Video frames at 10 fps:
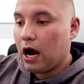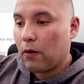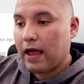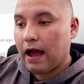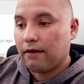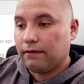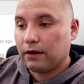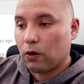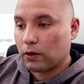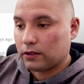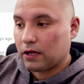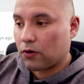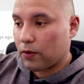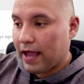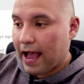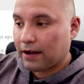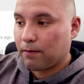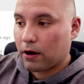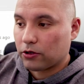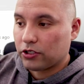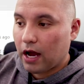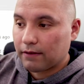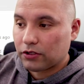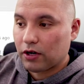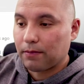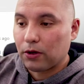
We have courses on React, modern JavaScript.